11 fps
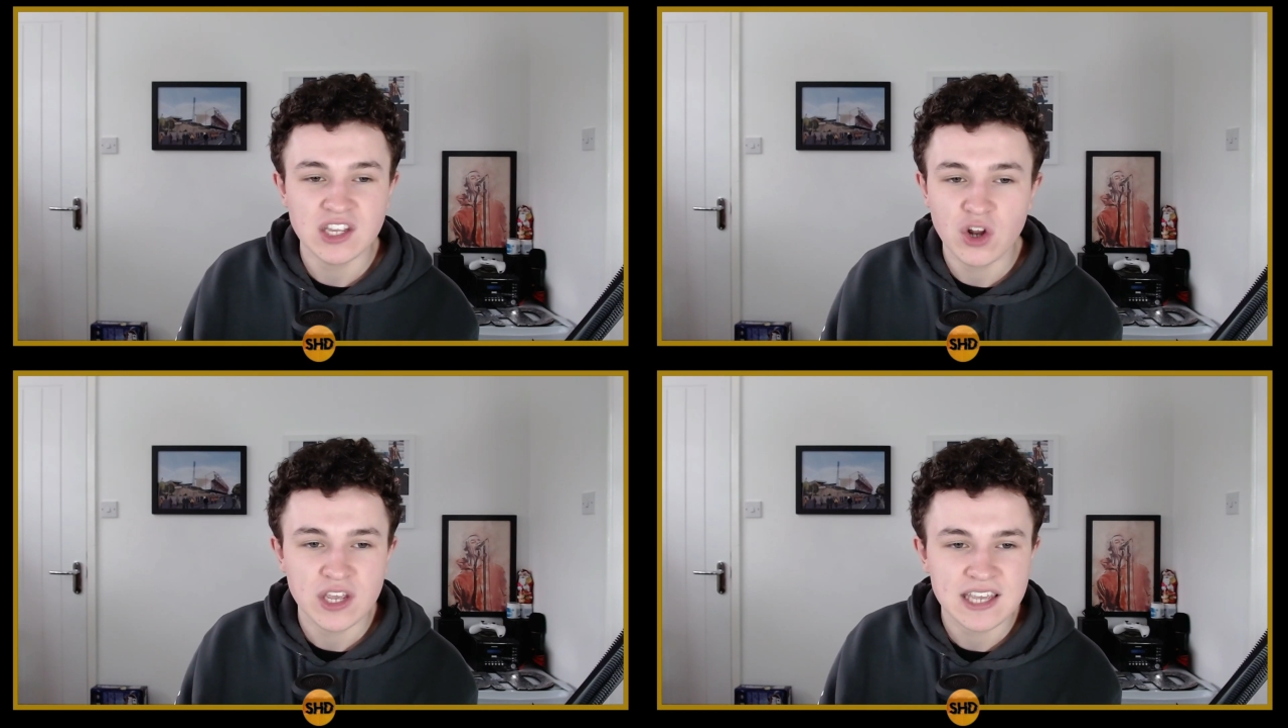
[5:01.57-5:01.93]

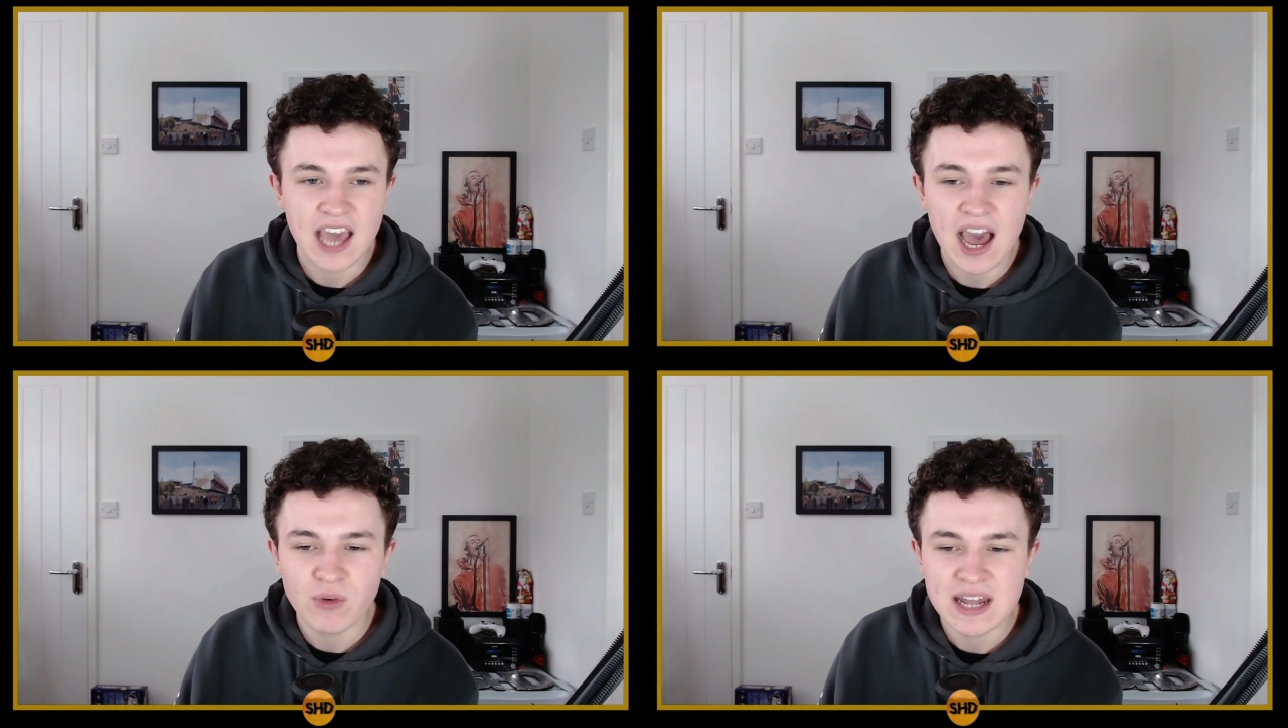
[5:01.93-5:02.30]
You know, you
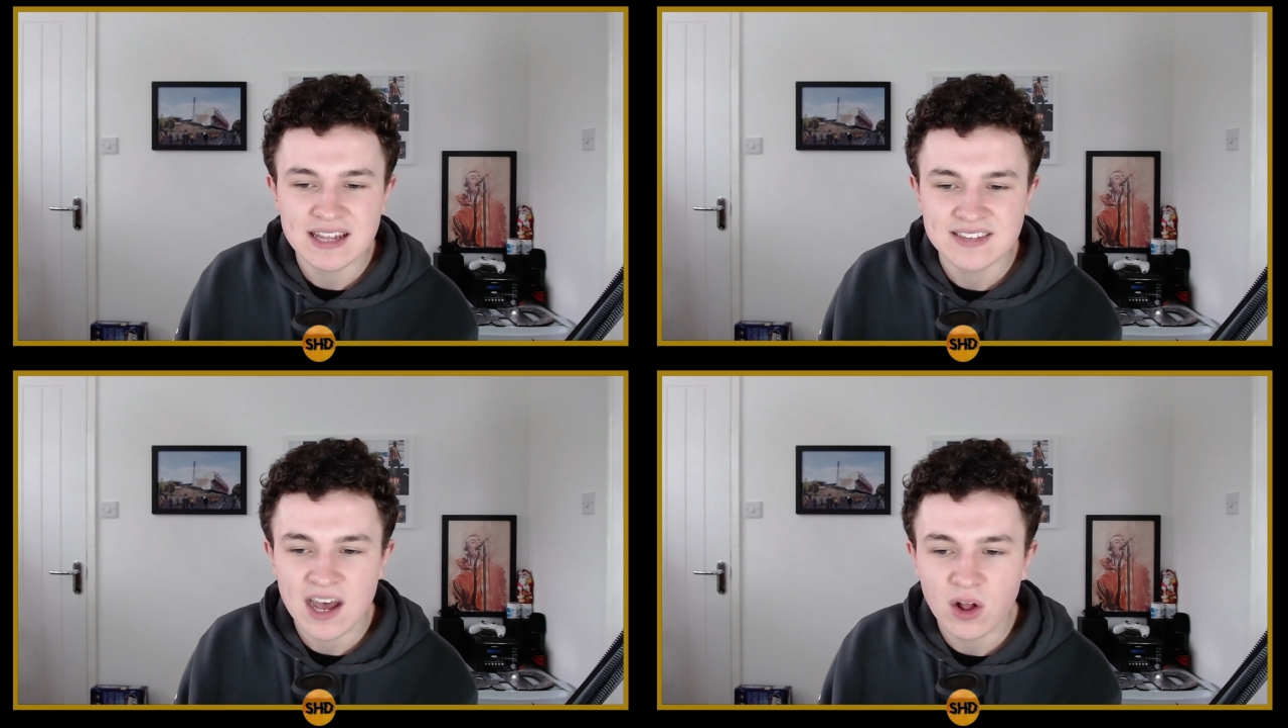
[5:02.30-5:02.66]
can't
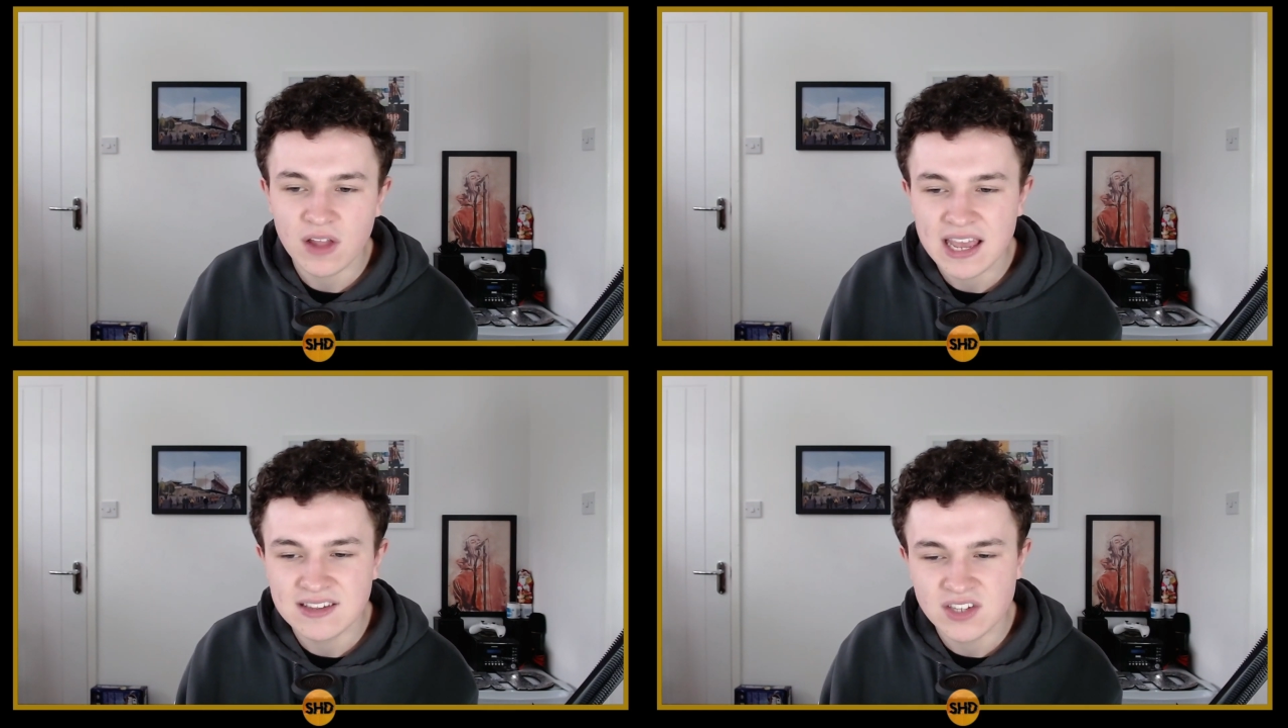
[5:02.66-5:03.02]
really tell
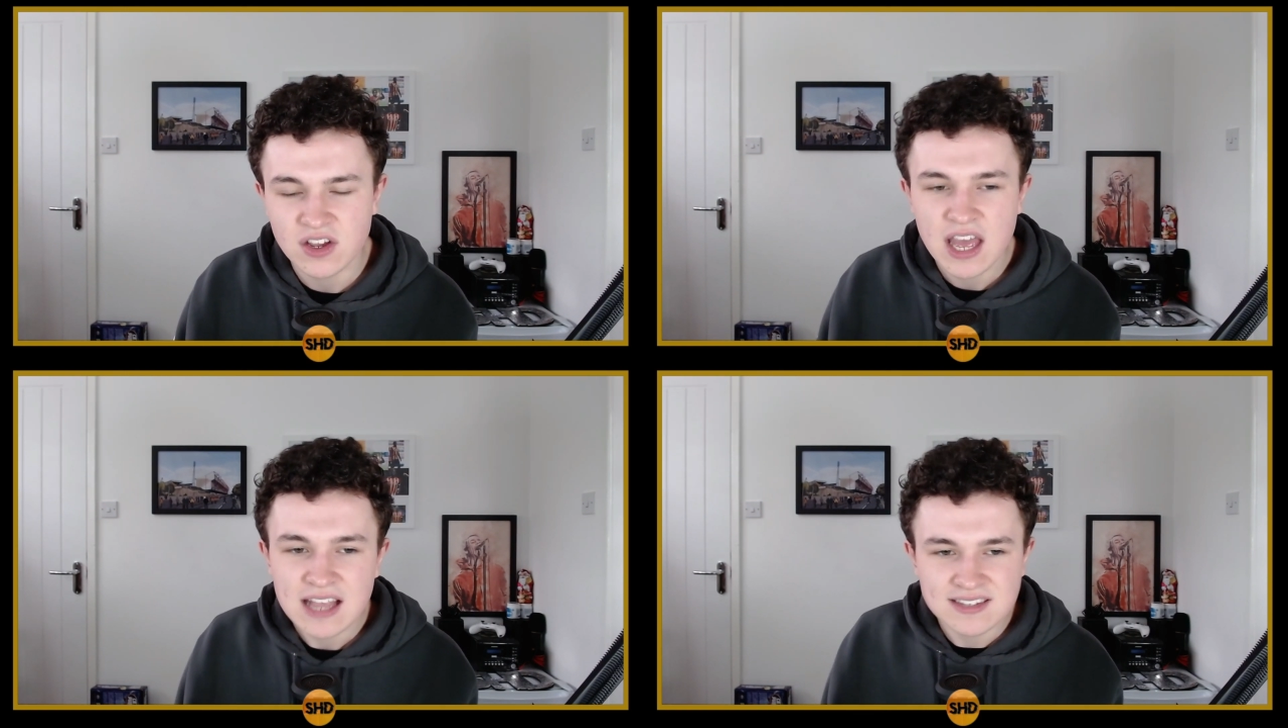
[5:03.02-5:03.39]
that he's
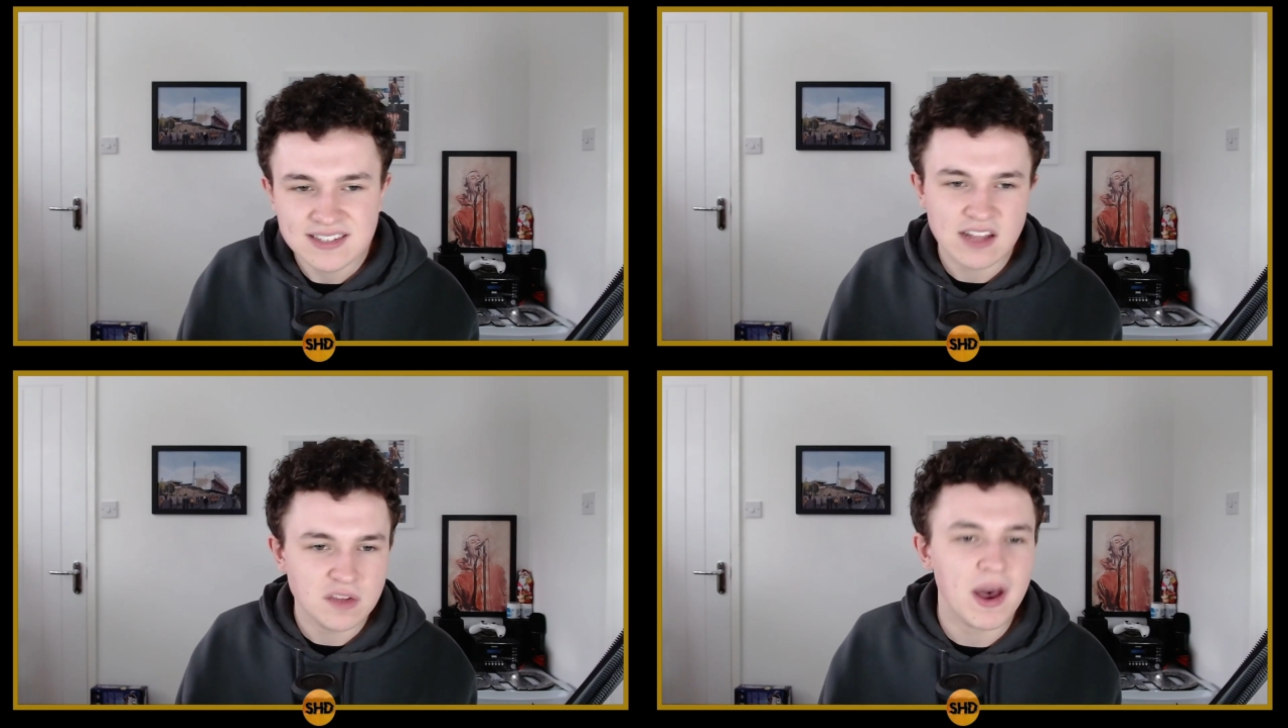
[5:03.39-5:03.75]
a
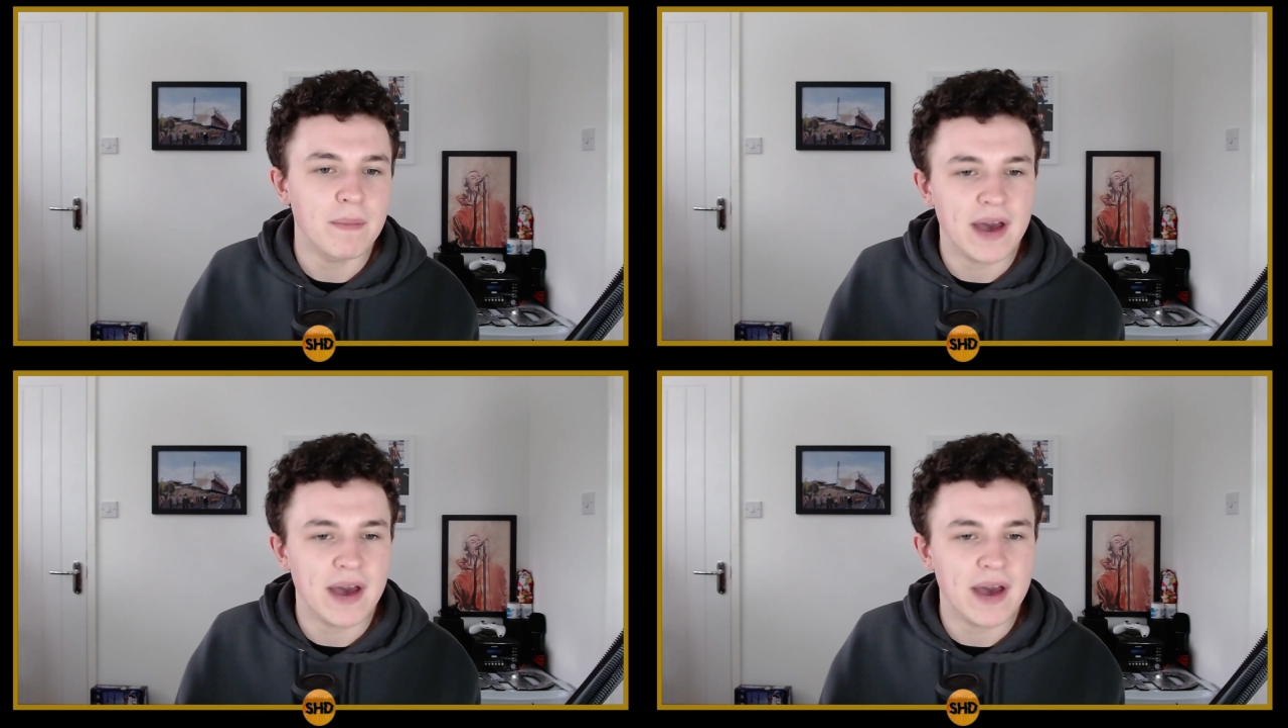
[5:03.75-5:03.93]
centre back